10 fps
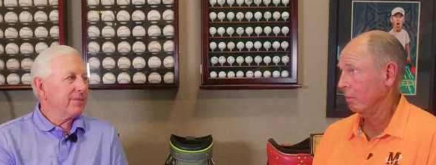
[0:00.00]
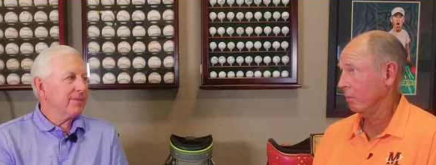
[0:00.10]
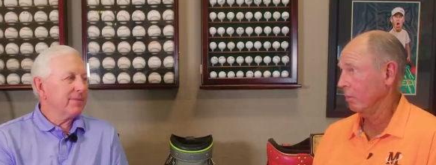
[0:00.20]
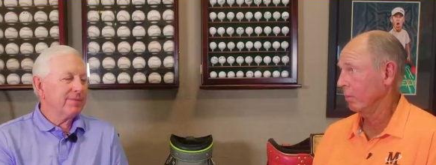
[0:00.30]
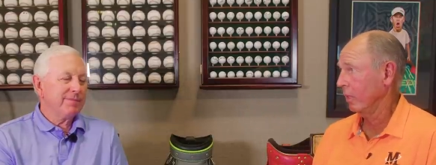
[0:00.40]
Speaker 1: of
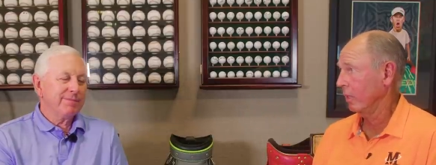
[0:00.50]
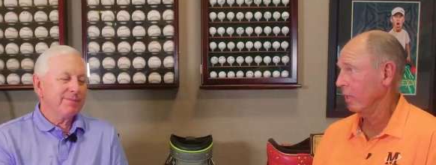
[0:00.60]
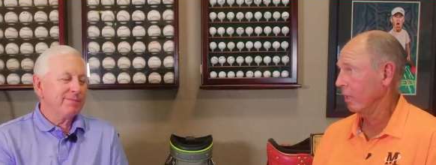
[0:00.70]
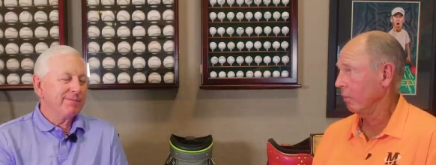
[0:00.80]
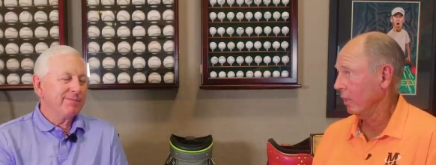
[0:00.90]
people who play the
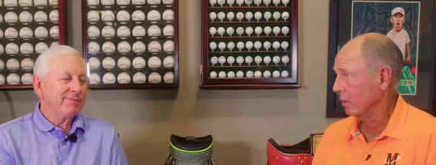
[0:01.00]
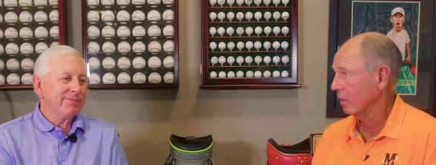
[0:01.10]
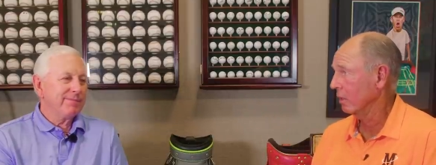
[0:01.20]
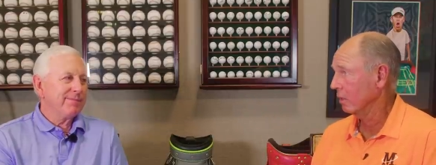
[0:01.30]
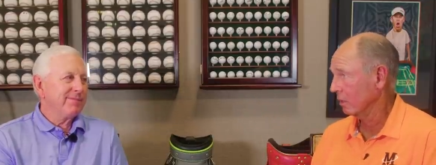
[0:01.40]
game,
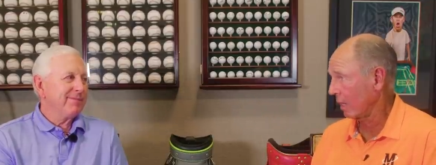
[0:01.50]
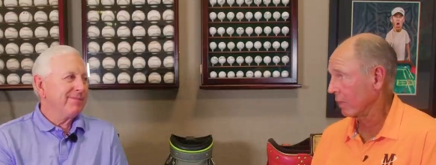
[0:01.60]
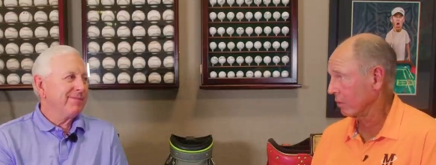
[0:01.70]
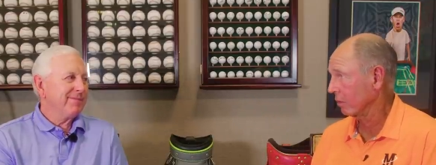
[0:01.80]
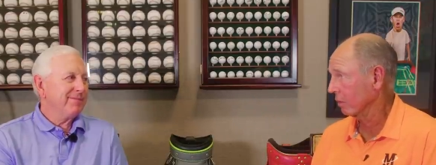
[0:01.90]
is a
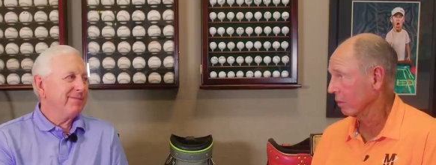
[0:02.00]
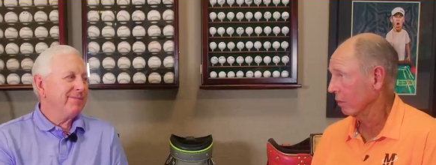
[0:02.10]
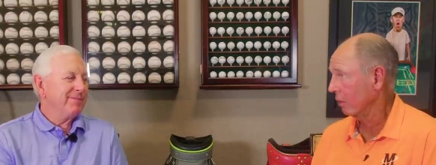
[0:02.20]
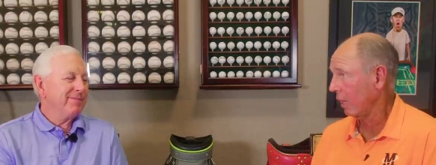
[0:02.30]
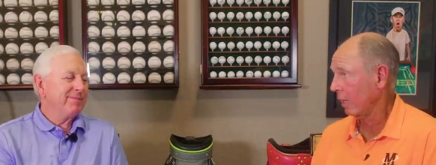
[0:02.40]
disaster.
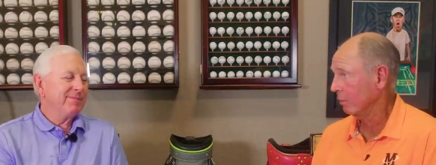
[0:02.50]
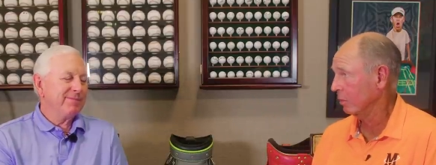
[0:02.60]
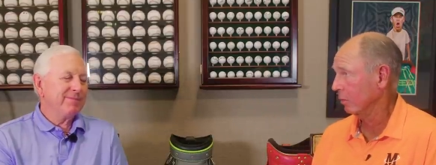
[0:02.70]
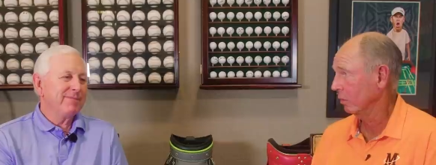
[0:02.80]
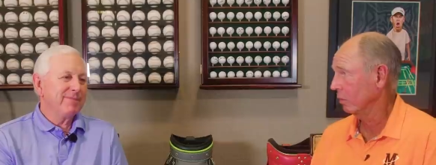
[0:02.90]
Mm.
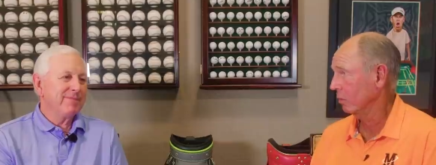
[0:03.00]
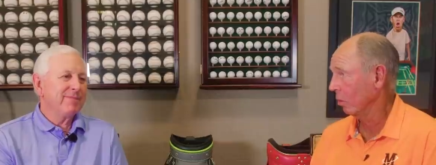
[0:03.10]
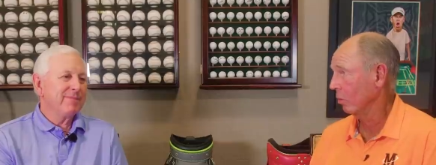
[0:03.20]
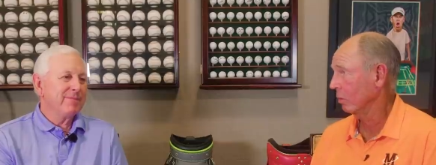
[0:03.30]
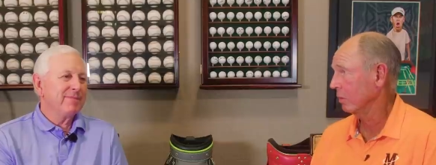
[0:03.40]
Absolute,
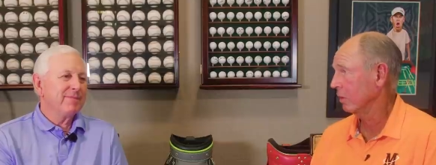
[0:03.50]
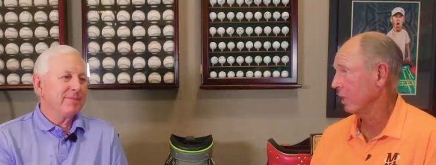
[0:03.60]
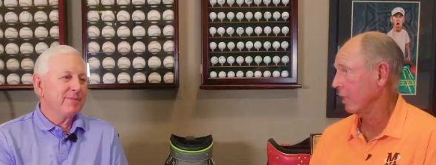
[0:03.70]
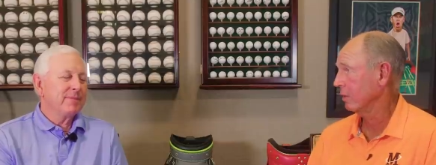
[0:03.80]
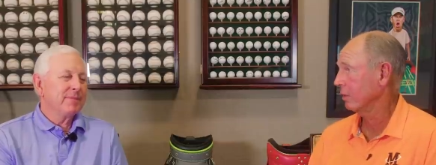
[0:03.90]
total
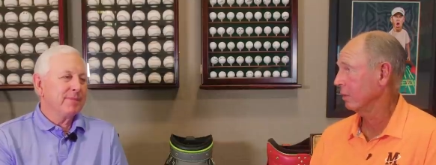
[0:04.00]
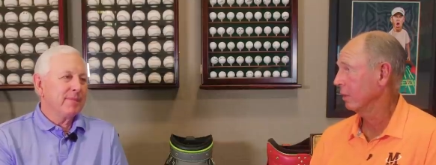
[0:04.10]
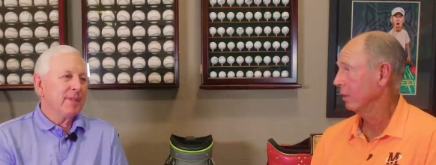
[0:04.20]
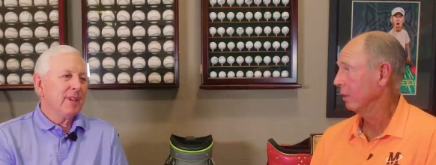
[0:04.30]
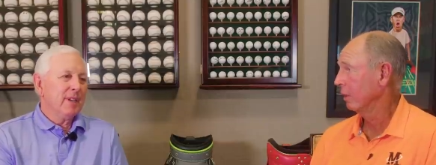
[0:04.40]
disaster.
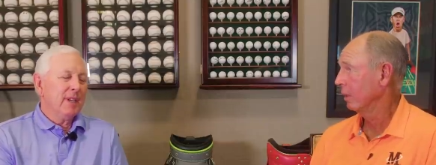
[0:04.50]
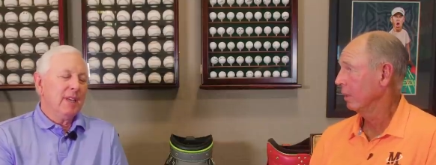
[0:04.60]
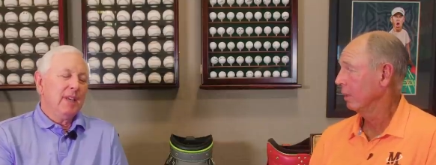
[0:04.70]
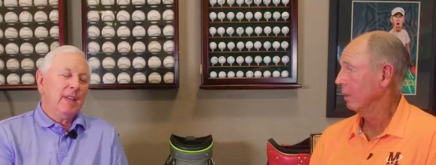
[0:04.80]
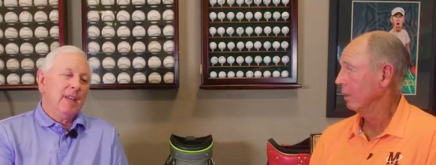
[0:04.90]

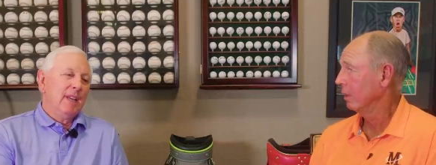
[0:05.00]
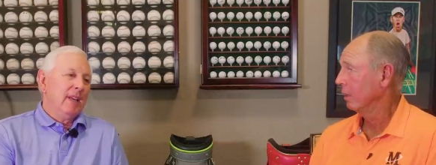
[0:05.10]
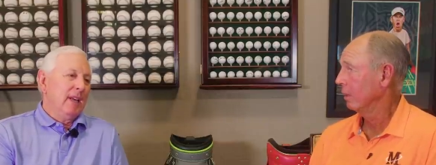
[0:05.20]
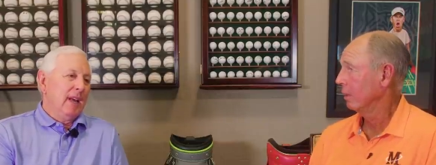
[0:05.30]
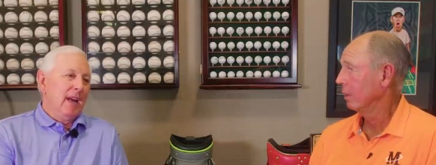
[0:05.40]

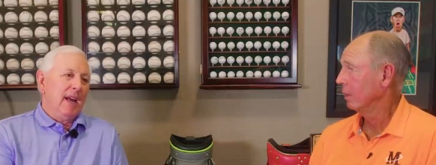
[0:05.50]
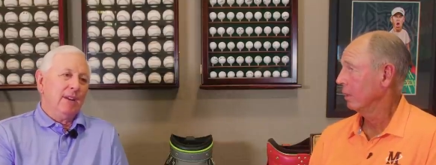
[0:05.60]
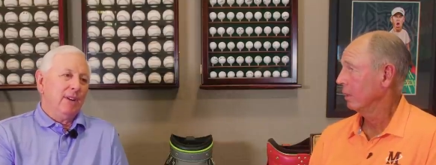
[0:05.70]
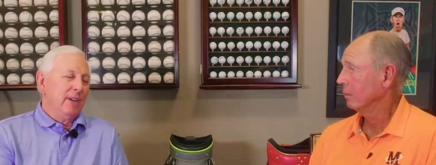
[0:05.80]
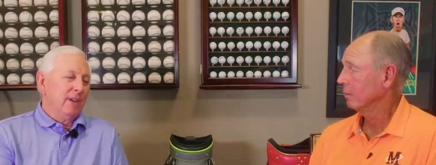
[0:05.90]
Speaker 2: I
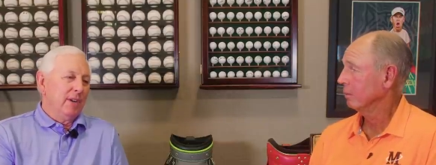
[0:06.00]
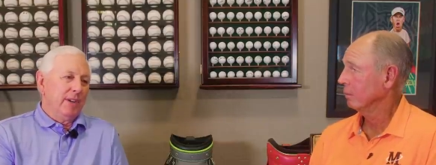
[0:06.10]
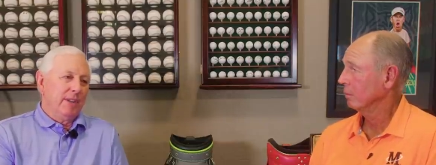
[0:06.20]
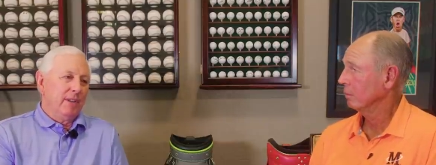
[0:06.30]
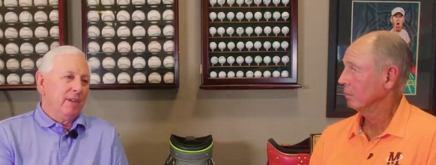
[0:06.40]
couldn't agree
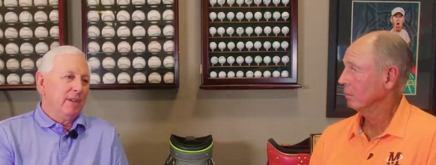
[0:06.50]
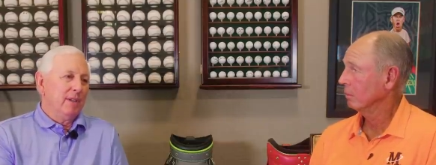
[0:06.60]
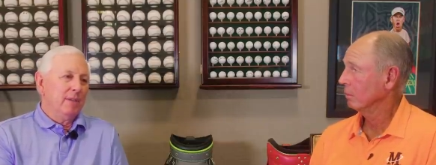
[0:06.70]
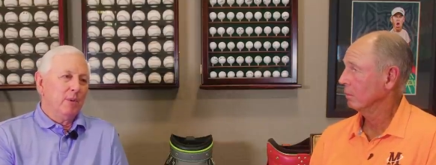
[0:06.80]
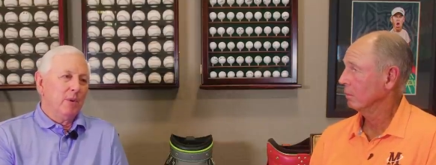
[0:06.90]
with you
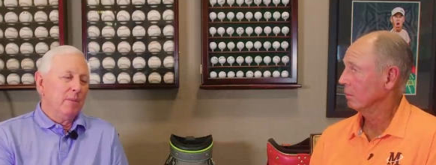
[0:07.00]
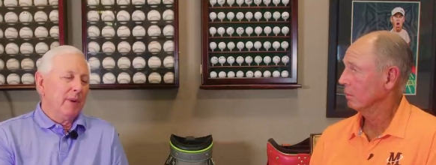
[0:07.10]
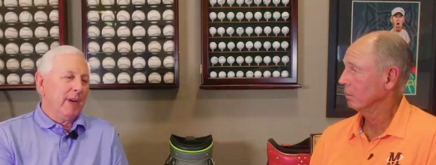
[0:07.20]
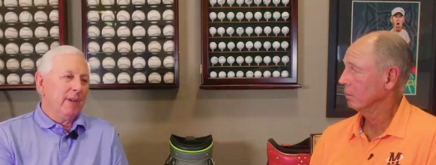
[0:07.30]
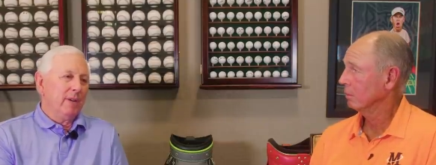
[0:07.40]
more,
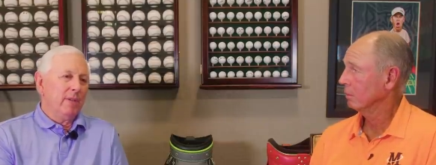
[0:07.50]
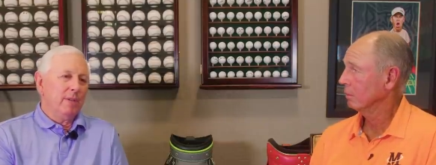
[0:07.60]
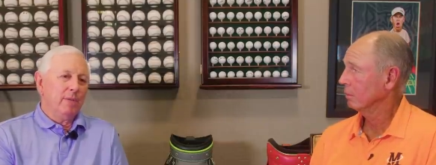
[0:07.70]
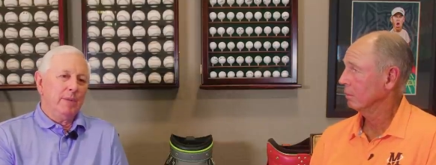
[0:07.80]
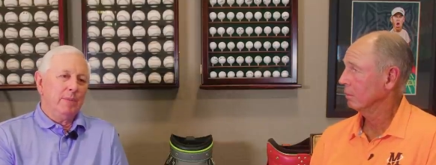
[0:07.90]
Mike. You know,
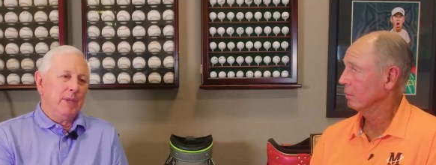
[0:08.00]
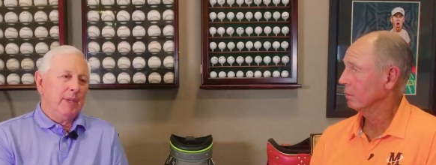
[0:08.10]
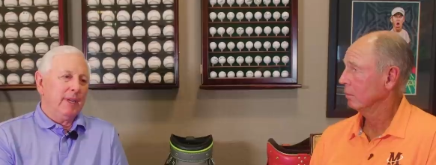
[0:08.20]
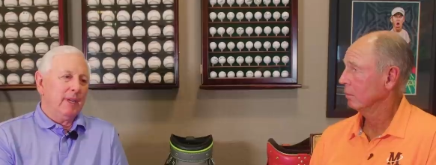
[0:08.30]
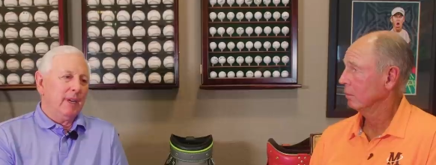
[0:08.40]
we
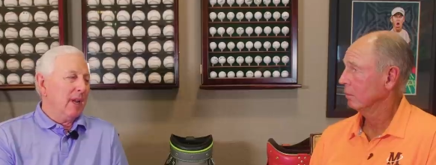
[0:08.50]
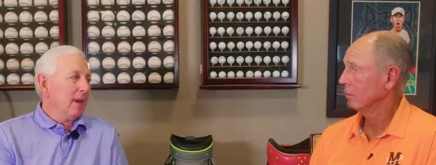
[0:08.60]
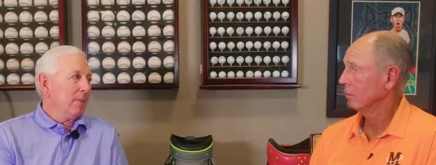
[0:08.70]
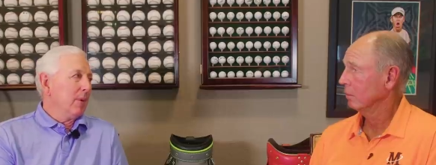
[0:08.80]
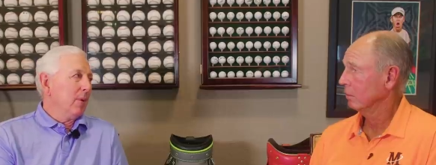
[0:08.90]
play in a
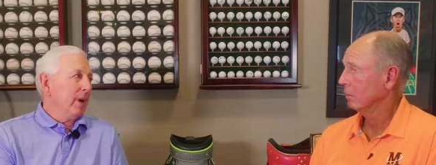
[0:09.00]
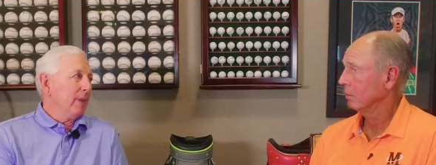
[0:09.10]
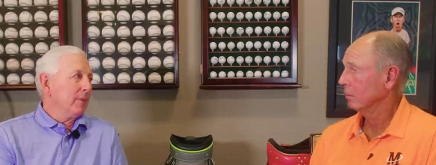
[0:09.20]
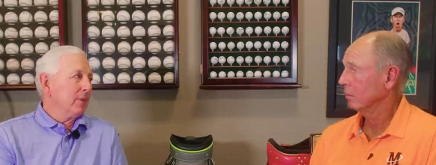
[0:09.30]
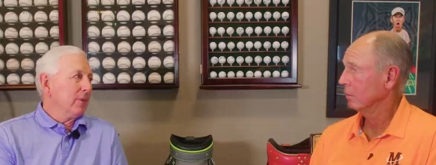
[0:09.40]
lot of
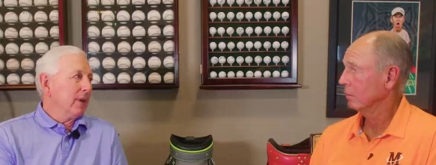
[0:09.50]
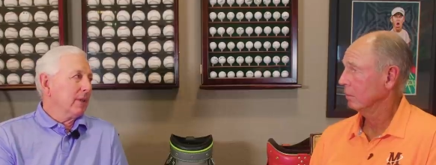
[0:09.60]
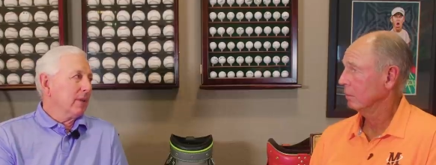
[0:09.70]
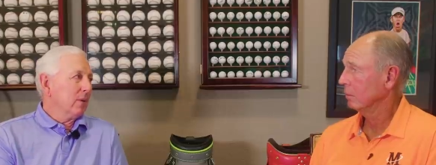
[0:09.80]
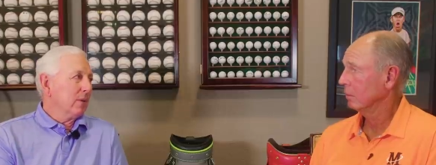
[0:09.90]
pro-ams
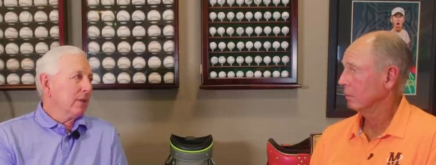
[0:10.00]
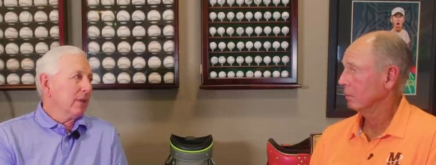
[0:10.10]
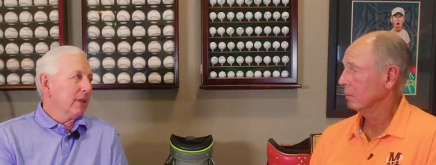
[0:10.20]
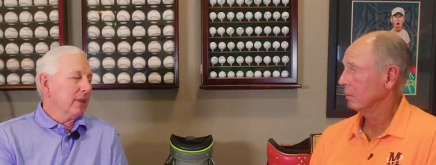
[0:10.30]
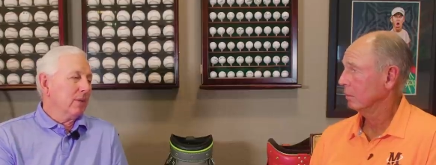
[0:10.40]
throughout the course of
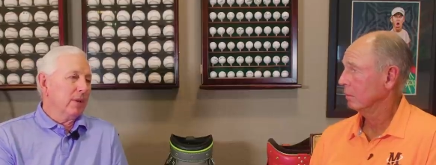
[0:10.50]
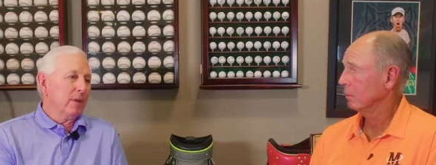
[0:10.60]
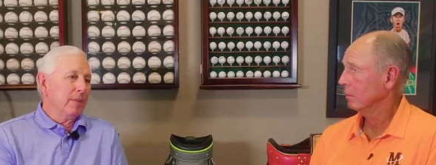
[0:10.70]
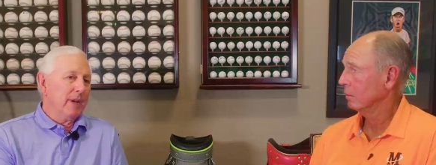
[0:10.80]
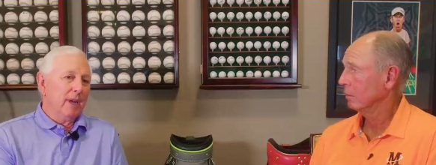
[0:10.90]
the year,
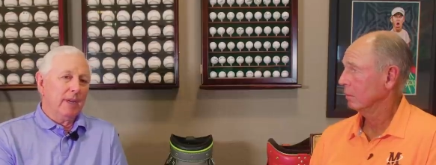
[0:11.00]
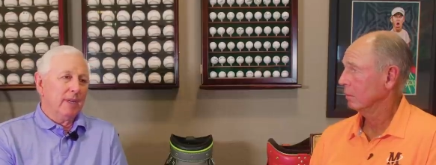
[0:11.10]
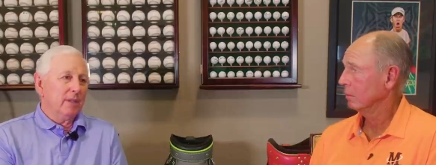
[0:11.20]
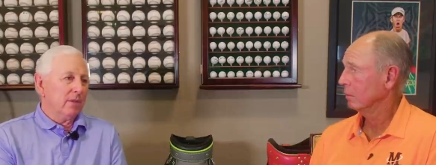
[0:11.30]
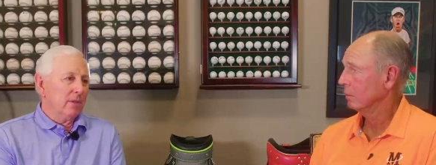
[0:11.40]
whether it be outings